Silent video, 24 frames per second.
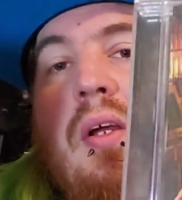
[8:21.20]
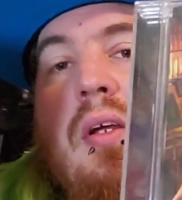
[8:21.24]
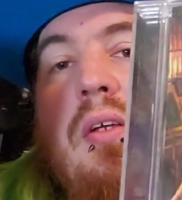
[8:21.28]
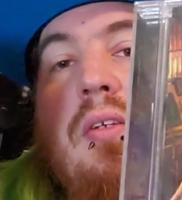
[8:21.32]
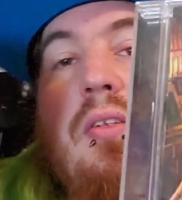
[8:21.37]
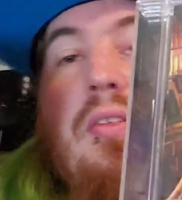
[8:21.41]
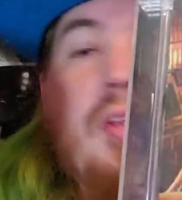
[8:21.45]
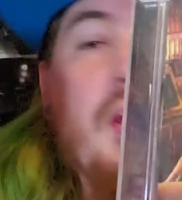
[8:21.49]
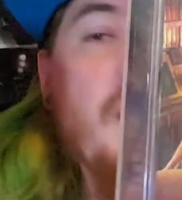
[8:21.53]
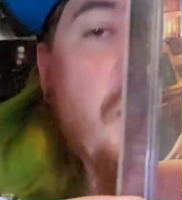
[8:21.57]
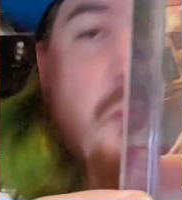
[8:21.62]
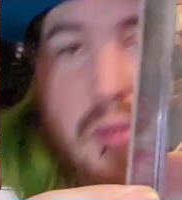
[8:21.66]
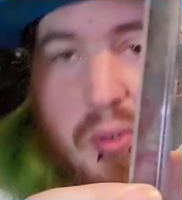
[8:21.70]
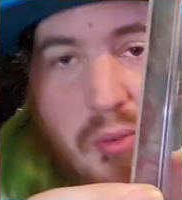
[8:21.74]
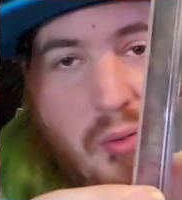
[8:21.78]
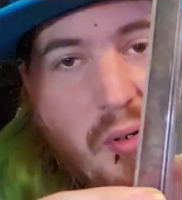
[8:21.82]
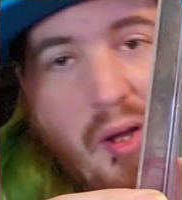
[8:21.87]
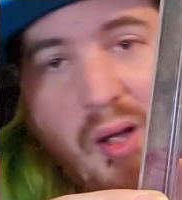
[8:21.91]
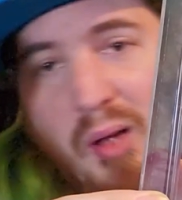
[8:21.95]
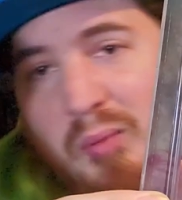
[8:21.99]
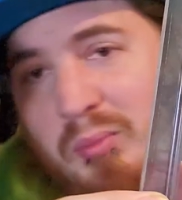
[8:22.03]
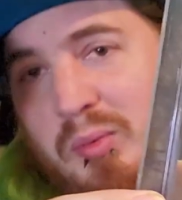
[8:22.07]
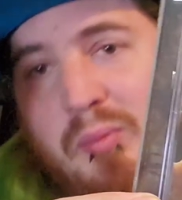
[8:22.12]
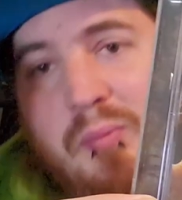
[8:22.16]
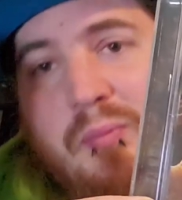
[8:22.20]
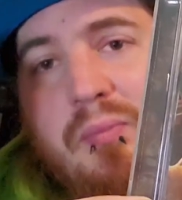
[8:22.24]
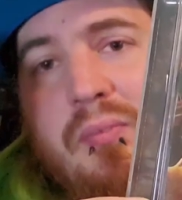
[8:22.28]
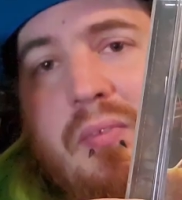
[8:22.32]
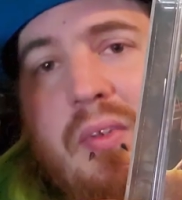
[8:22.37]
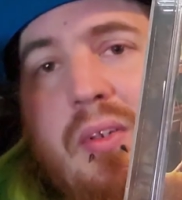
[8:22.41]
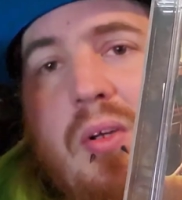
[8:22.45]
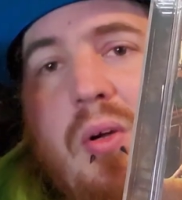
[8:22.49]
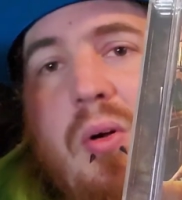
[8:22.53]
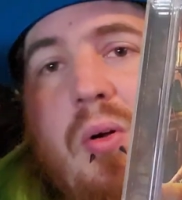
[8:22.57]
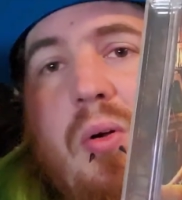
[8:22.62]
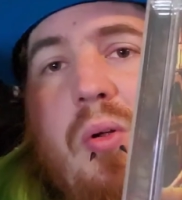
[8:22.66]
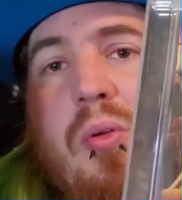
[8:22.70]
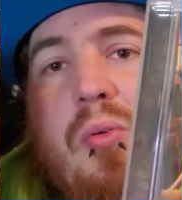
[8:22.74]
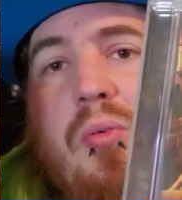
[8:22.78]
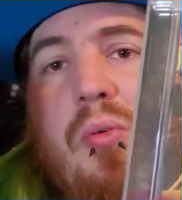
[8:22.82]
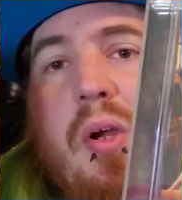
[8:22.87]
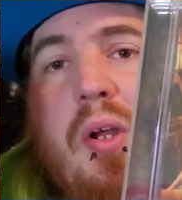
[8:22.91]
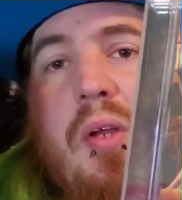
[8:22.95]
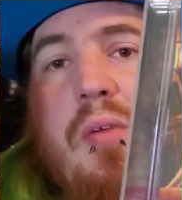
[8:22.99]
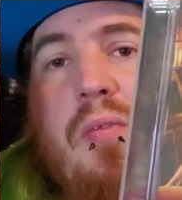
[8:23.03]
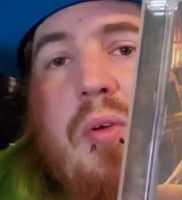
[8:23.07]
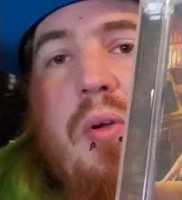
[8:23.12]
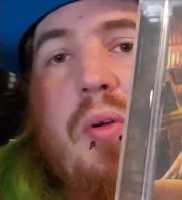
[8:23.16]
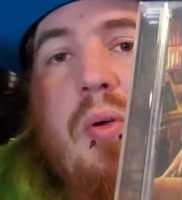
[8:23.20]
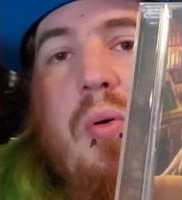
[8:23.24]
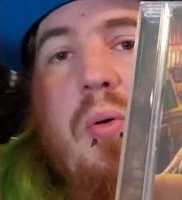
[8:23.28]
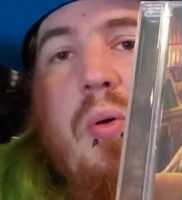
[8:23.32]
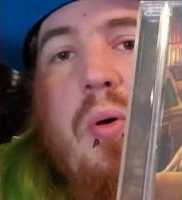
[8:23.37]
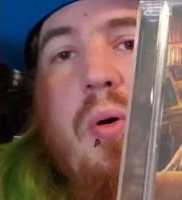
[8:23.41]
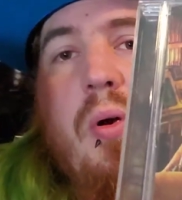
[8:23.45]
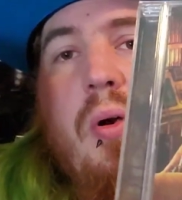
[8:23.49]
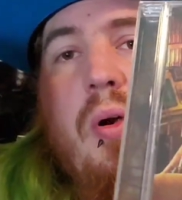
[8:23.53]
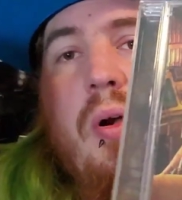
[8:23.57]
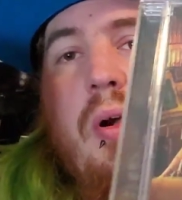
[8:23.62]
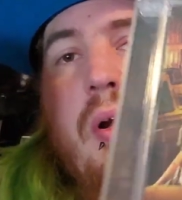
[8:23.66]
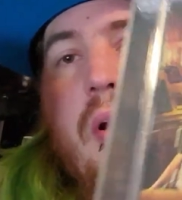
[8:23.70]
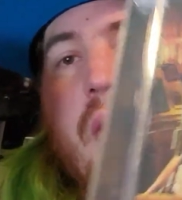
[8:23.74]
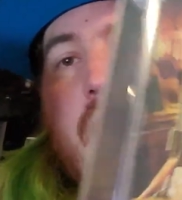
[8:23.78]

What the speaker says: debut album called Ready for Gore.